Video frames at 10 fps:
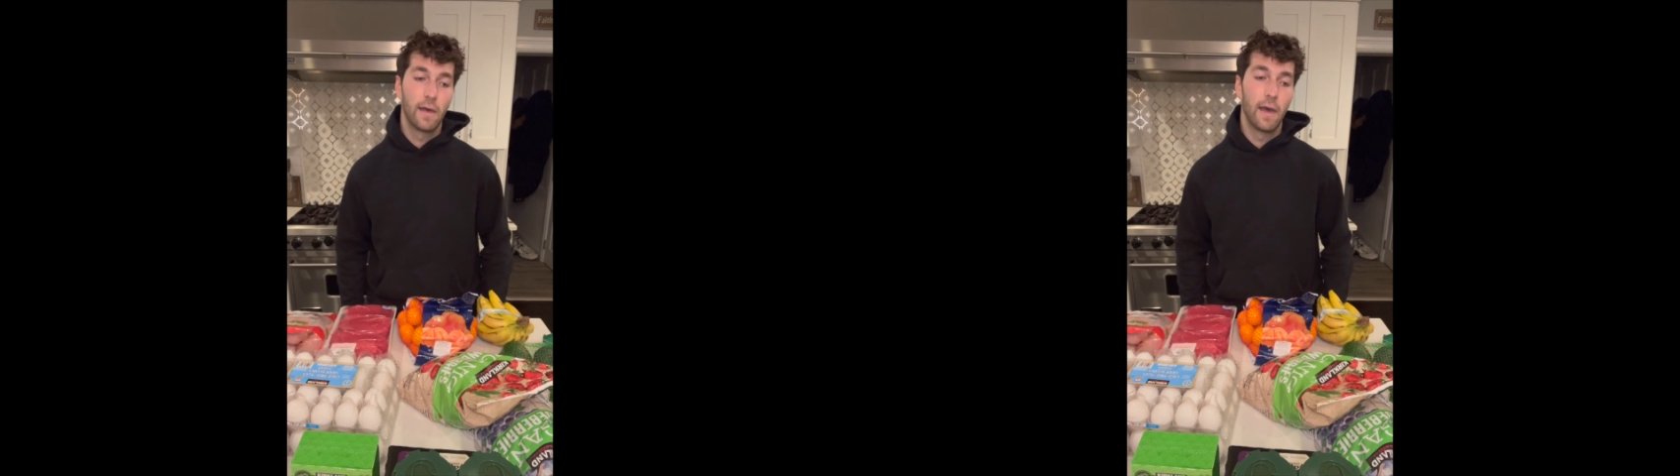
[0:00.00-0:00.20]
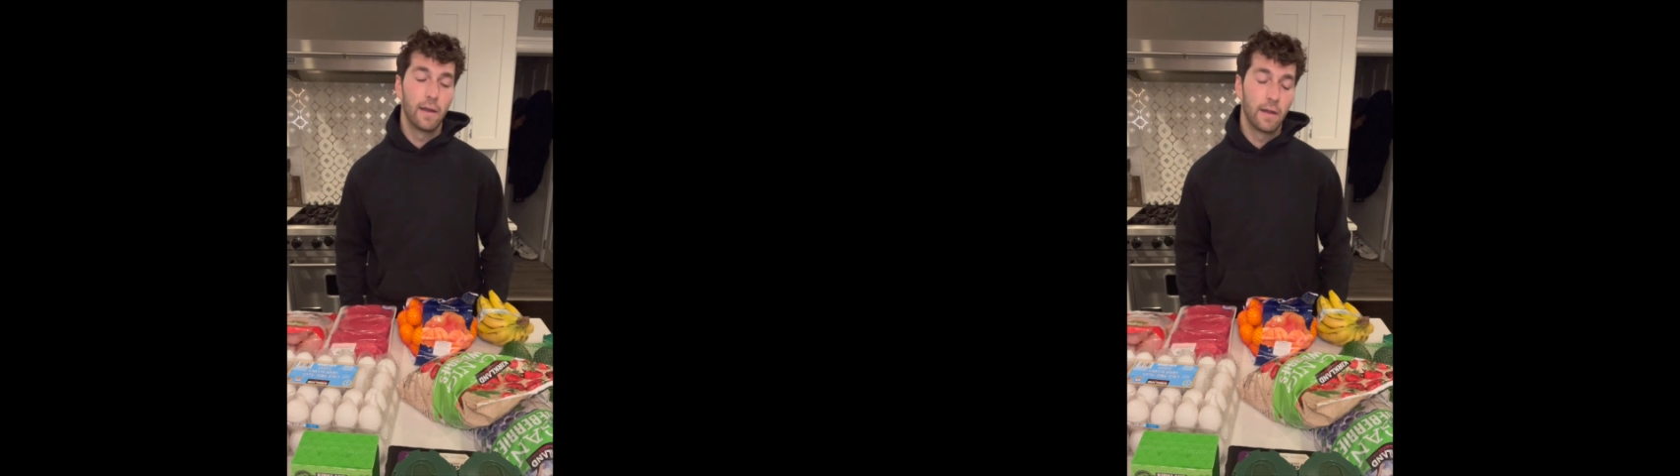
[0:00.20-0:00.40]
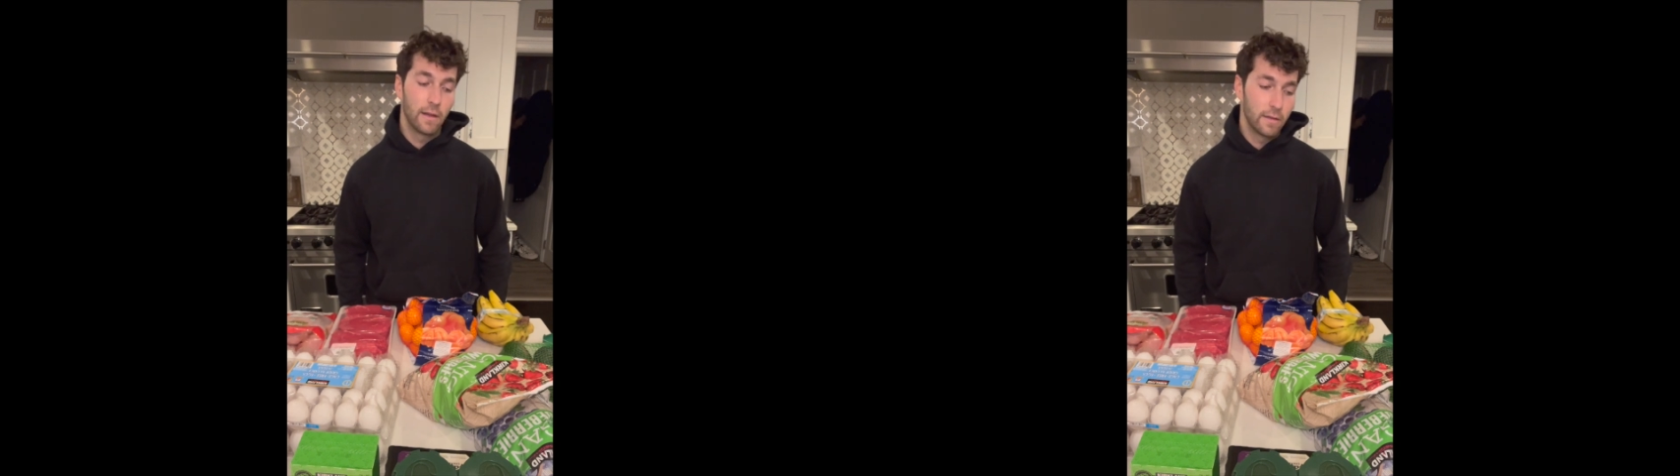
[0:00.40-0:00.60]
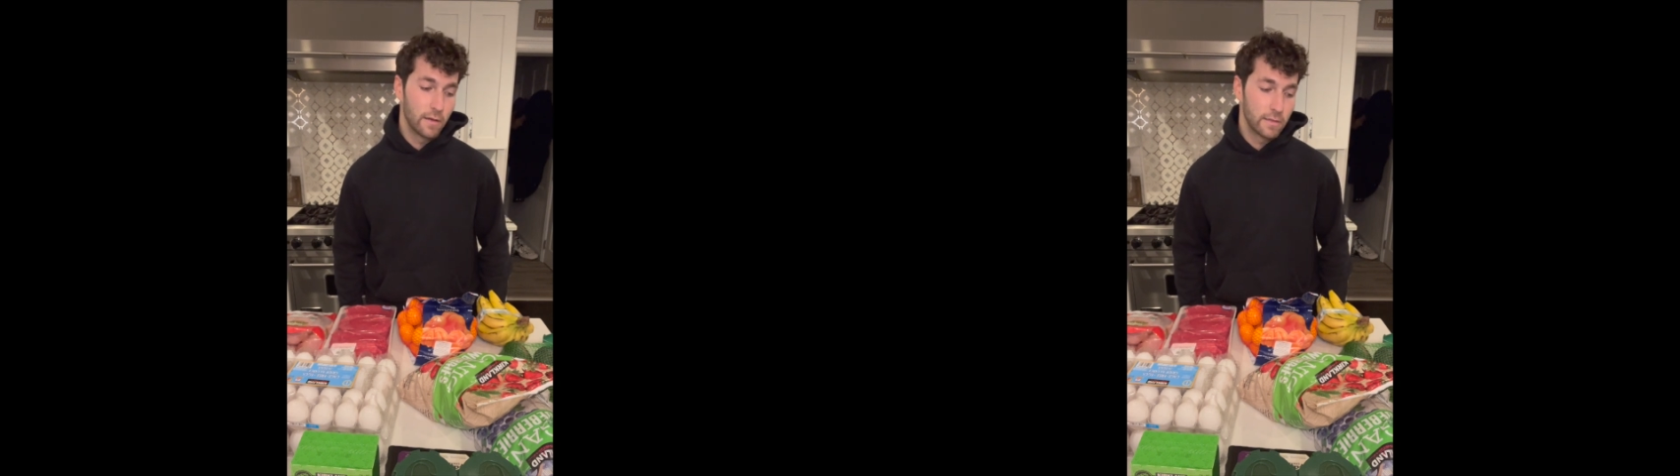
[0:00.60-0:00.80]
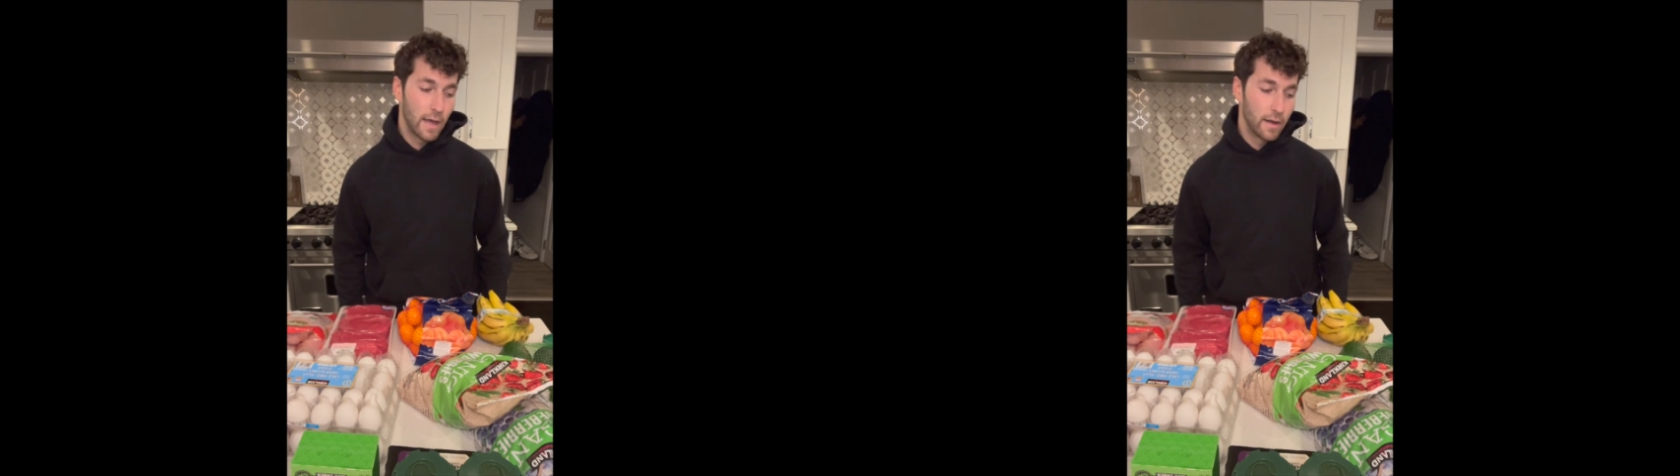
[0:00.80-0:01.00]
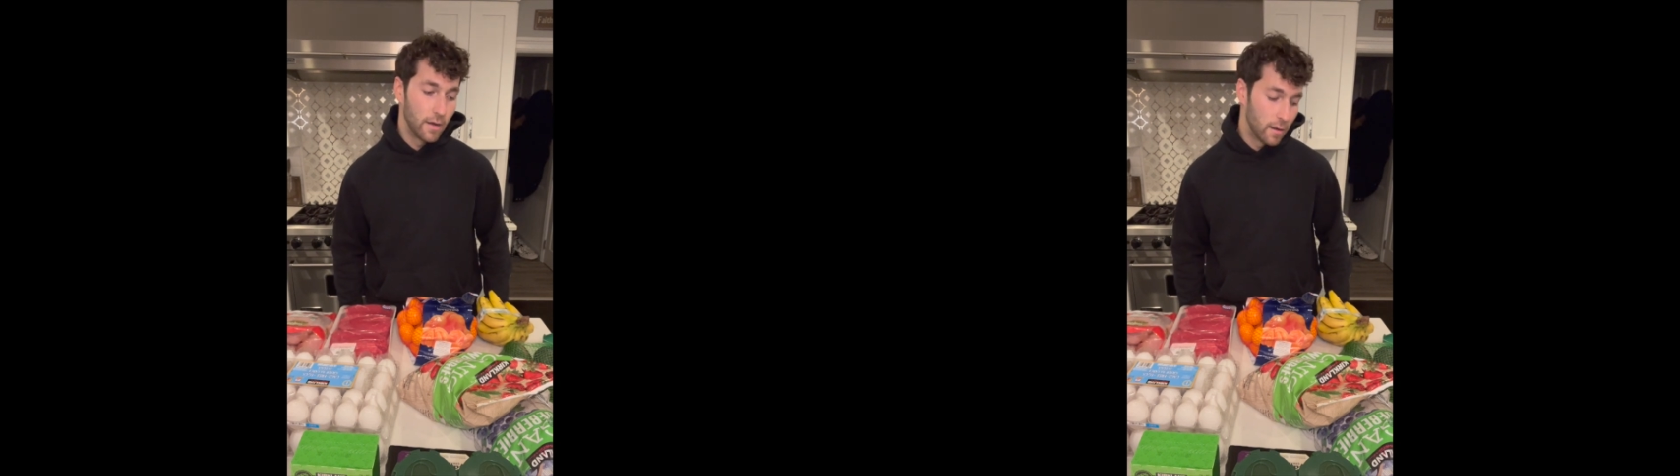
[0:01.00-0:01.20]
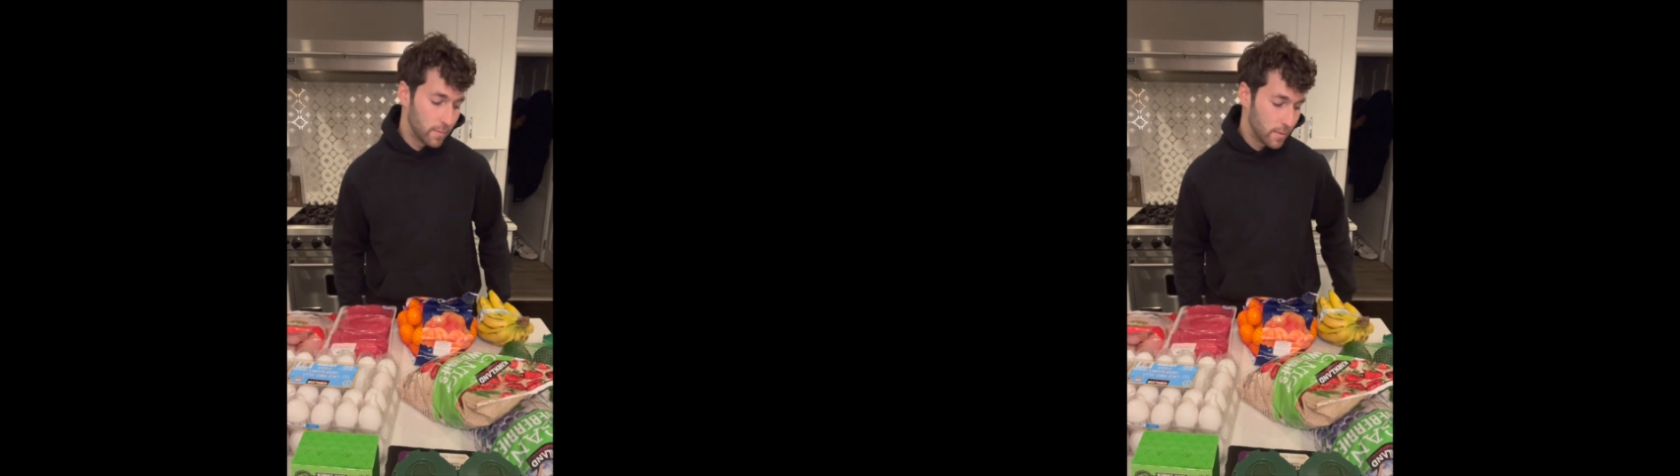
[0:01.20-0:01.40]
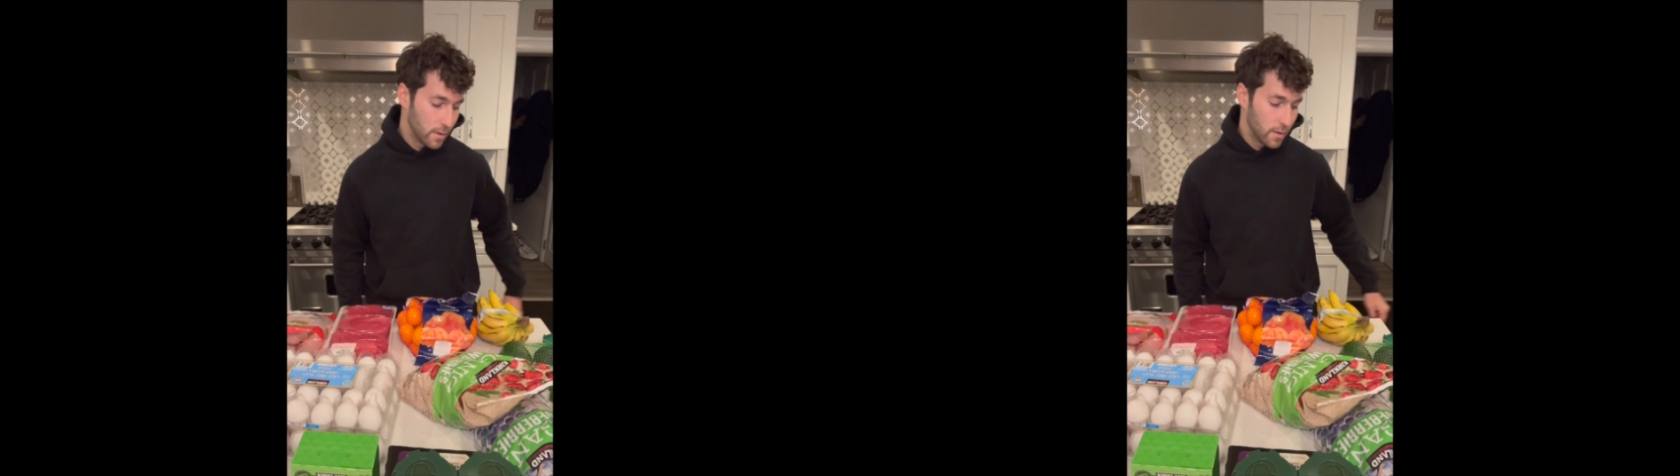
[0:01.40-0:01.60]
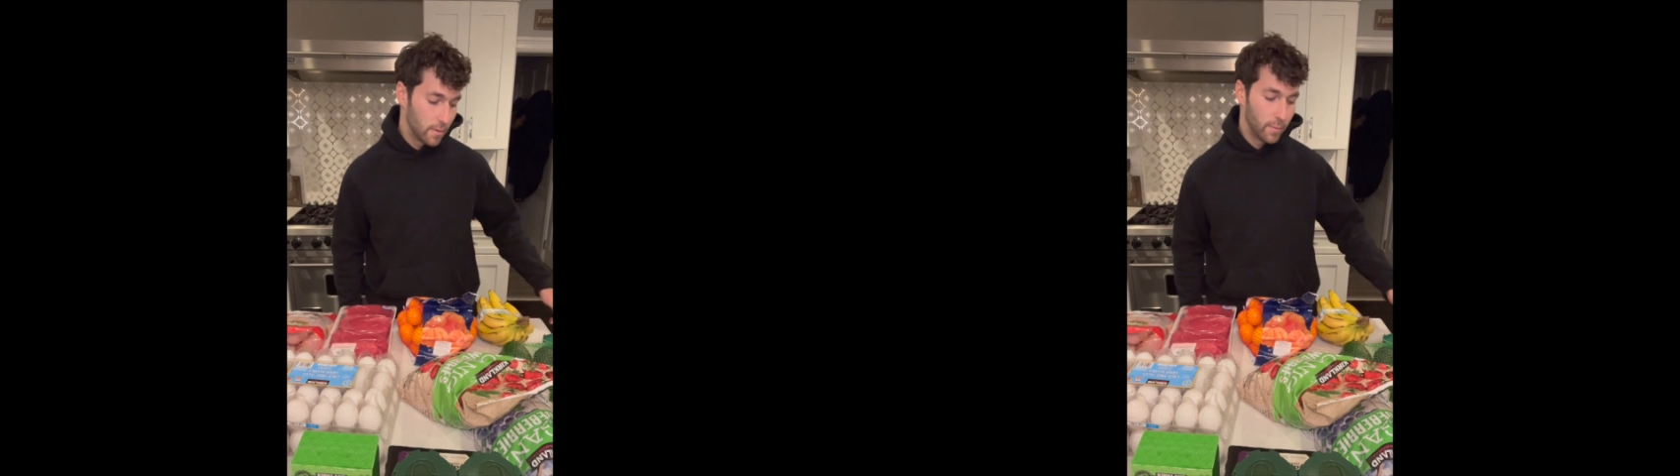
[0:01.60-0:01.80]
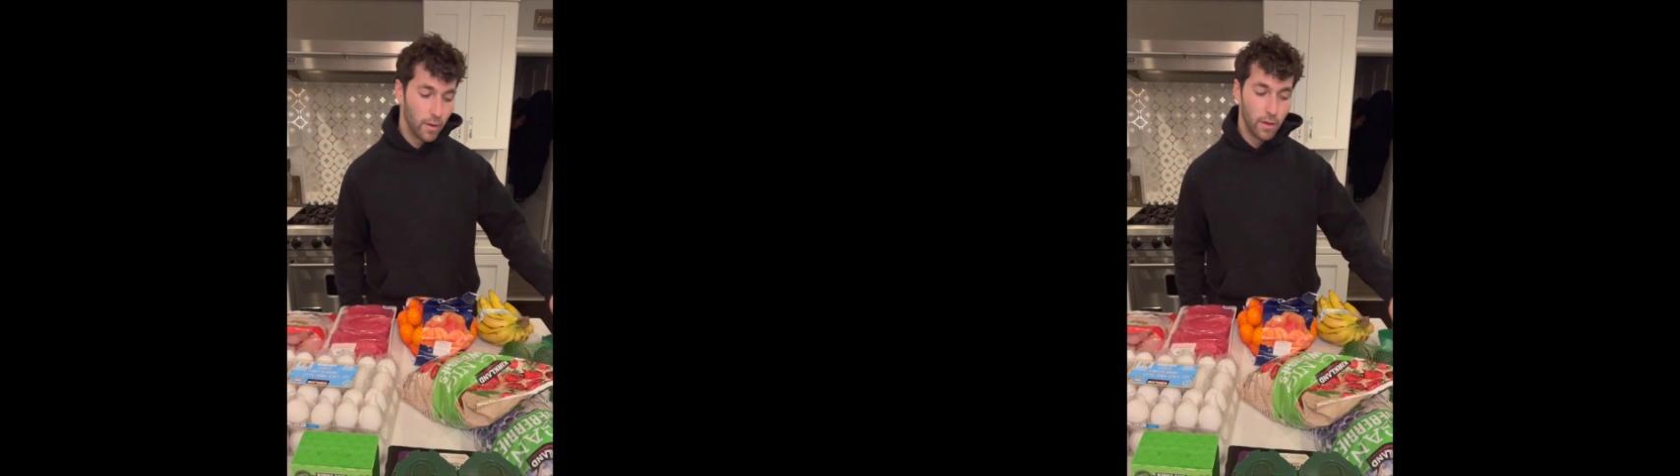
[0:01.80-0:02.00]
and it does add up.
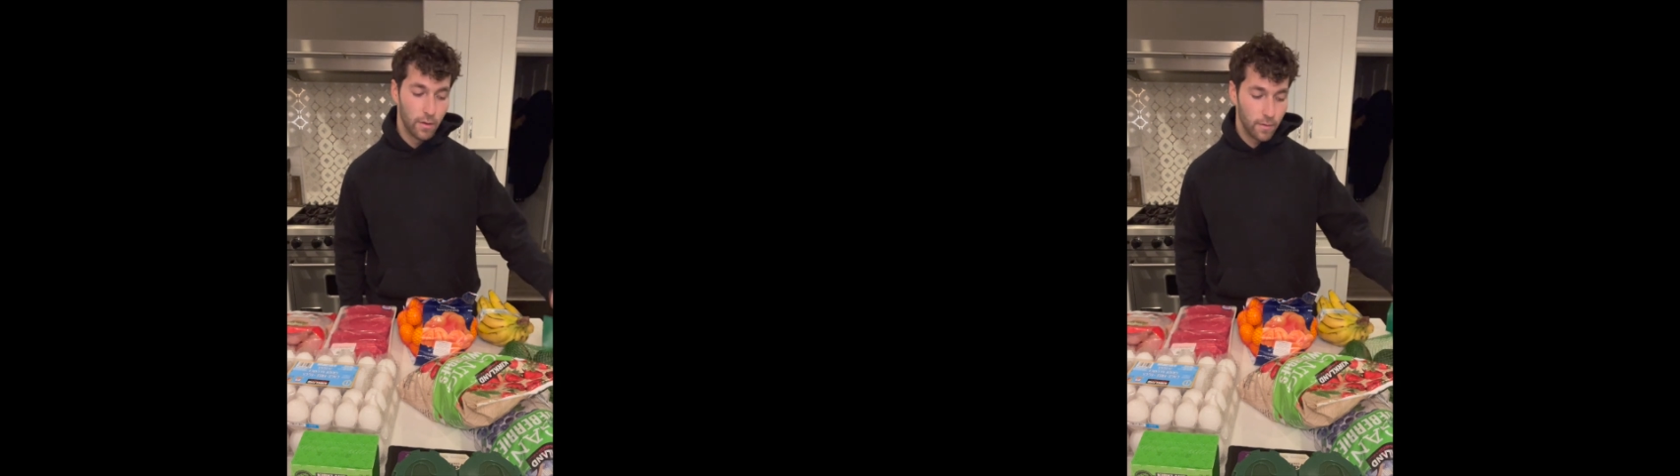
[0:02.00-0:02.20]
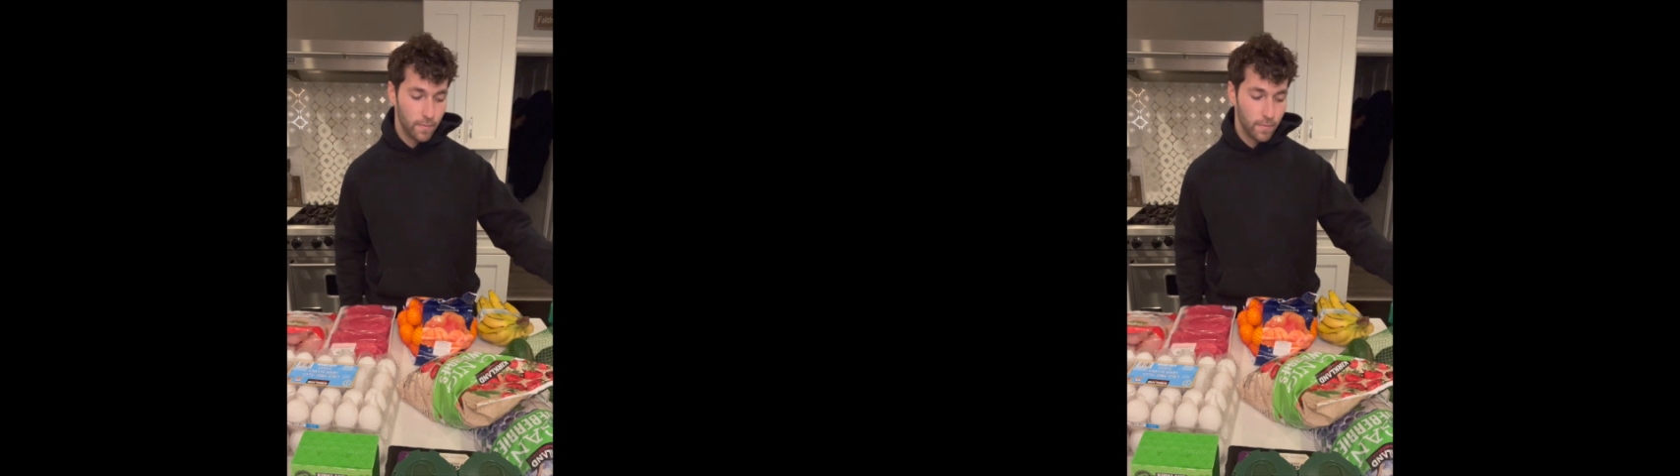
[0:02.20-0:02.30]
But